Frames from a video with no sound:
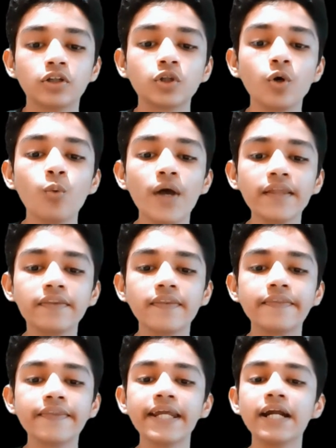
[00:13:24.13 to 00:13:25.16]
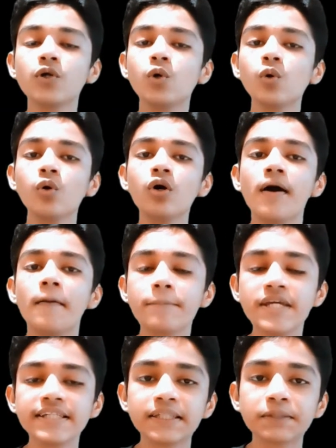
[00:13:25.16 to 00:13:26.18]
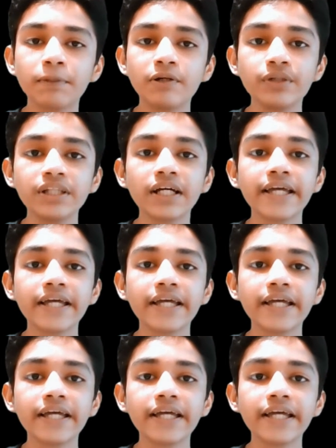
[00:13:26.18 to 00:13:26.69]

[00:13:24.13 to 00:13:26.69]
So when there are no pieces between